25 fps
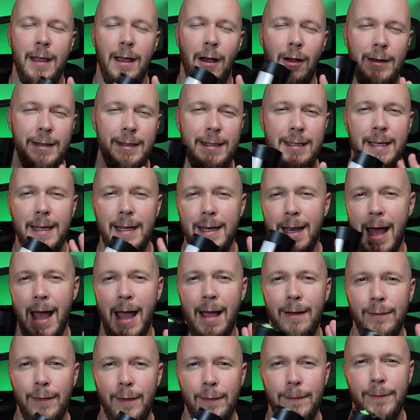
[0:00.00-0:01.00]
I did
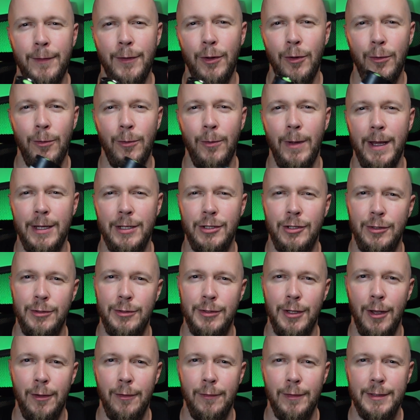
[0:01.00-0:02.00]
have a few
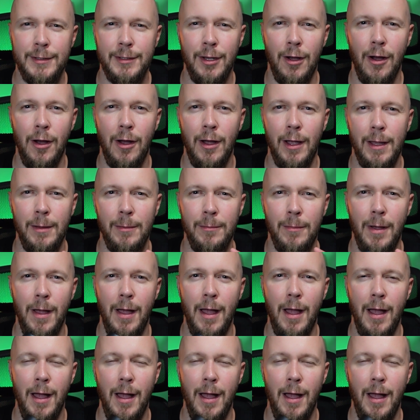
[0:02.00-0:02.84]
issues over time.